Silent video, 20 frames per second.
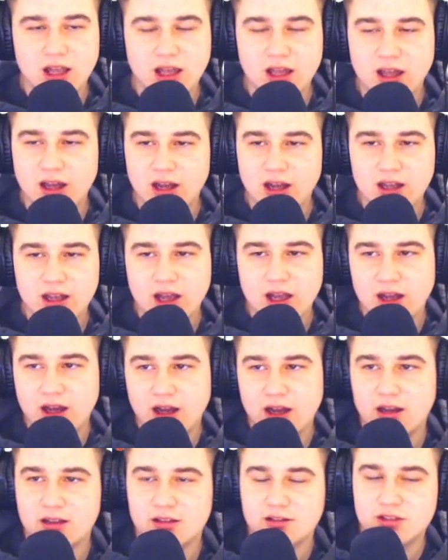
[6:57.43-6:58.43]
Can
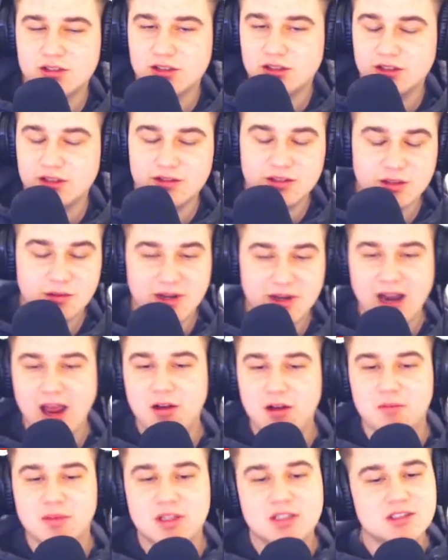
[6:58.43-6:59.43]
someone
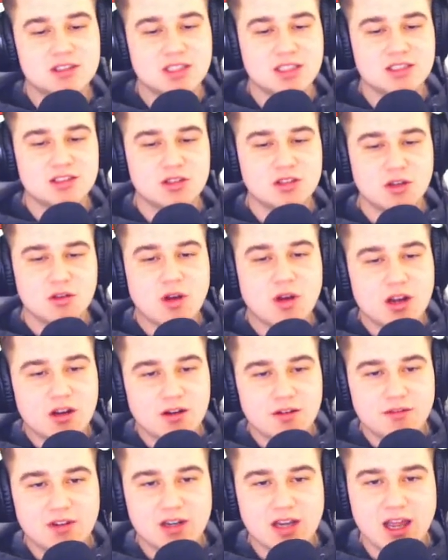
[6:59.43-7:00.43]
help me? Because I
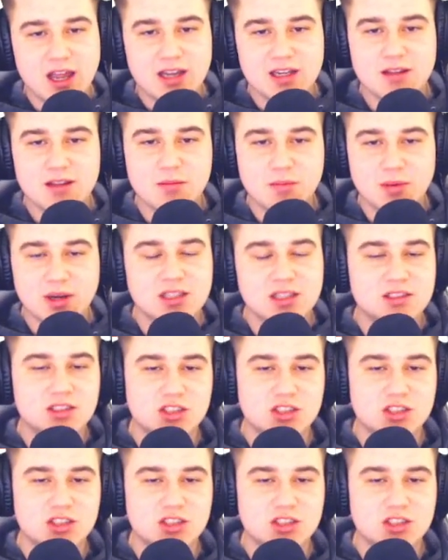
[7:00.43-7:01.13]
can't find any place to